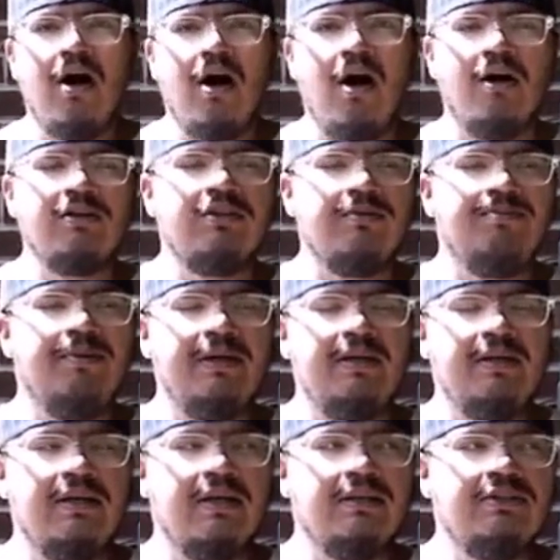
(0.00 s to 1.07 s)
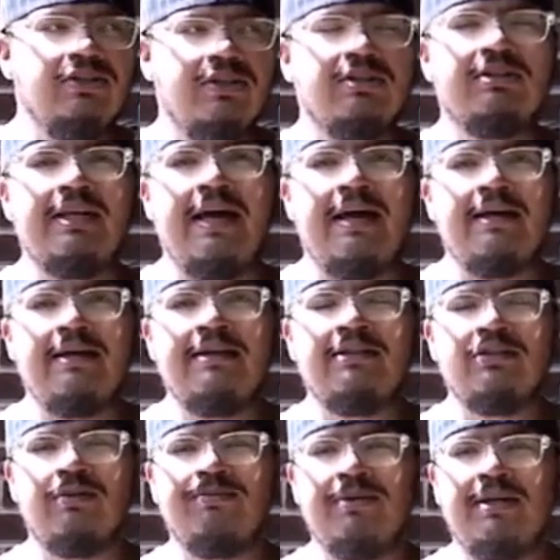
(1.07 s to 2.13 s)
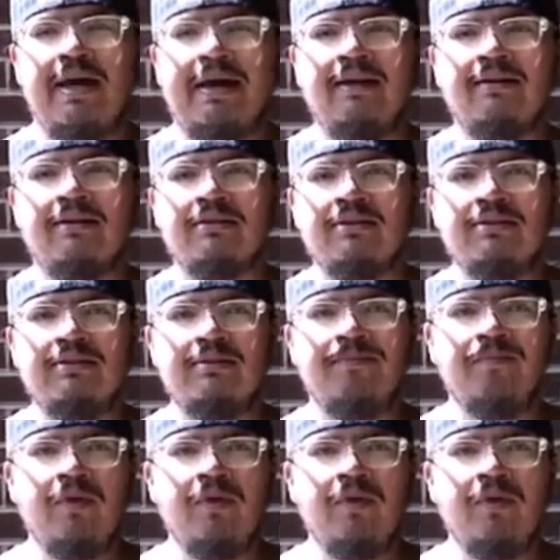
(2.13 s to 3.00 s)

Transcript: Are to be just that, is to be aliens.